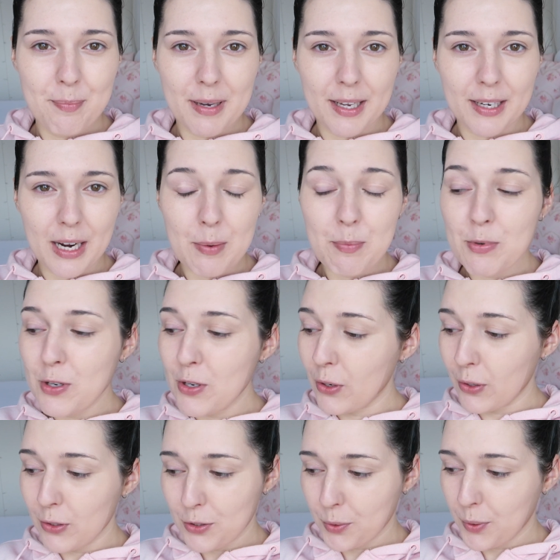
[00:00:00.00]
but I'm
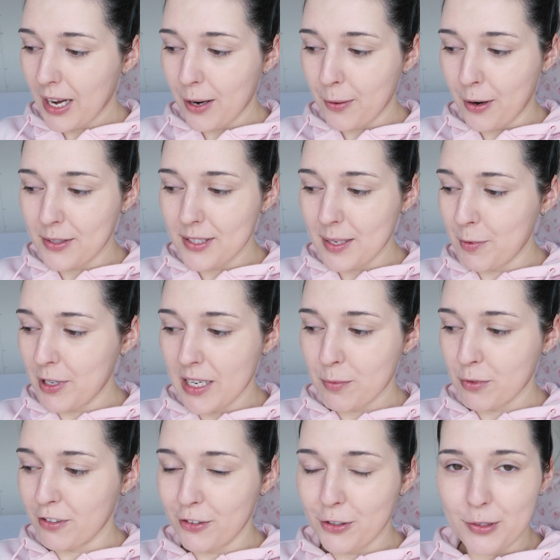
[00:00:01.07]
not sure how else I'm going to
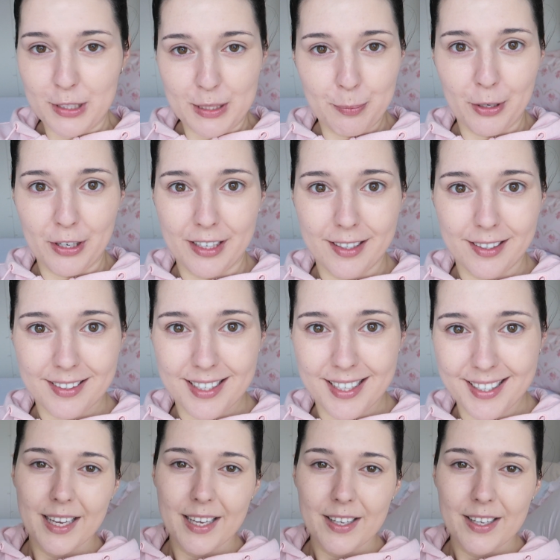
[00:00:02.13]
review this product.